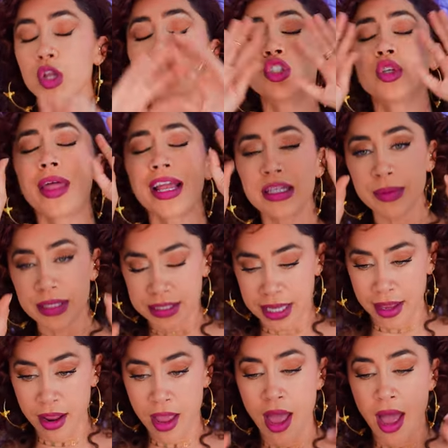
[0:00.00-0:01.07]
So that to be
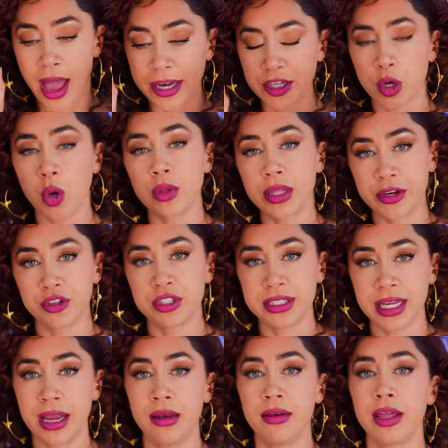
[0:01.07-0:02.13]
said, I totally
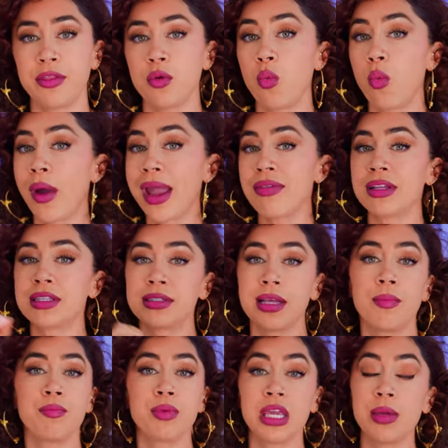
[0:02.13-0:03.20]
understand that the way that
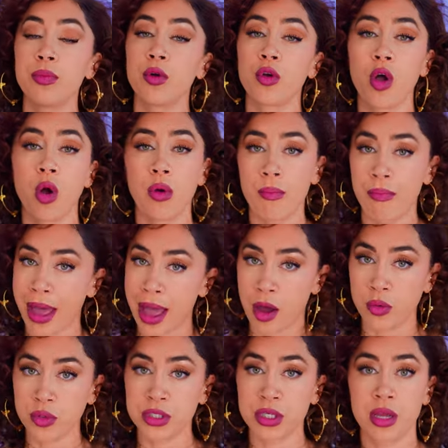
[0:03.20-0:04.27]
some people go
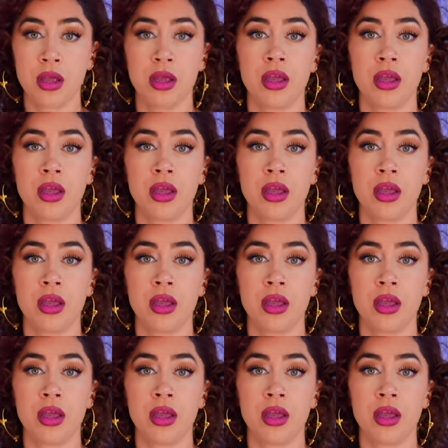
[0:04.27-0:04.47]
about